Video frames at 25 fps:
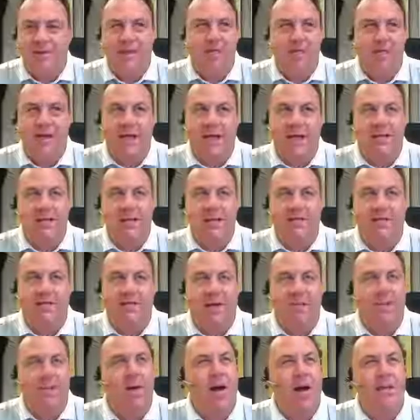appetite for that
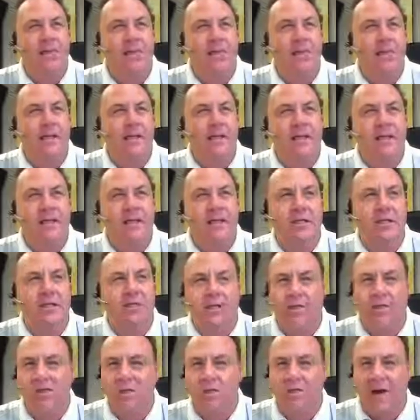stuff. I probably
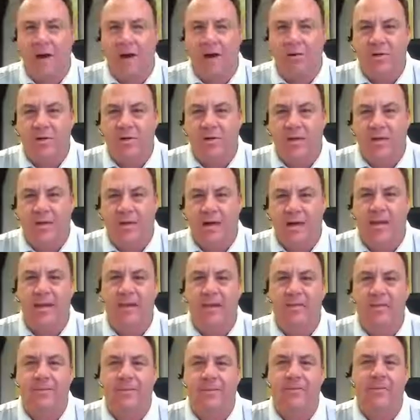listen to 2 hours a
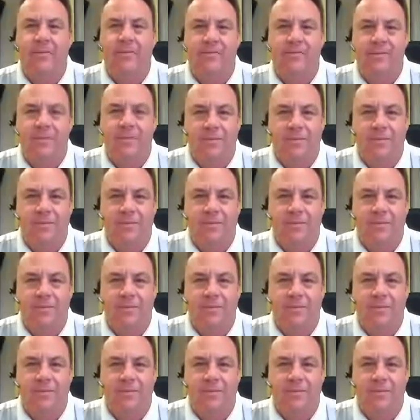day.